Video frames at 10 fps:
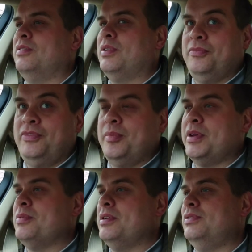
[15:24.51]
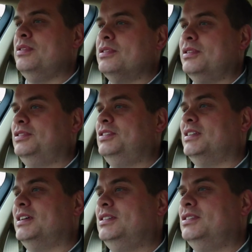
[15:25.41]
So I'm, I'm filming quite a few cars
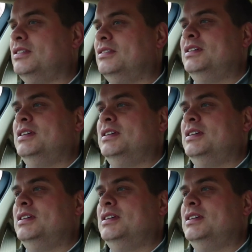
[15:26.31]
today, so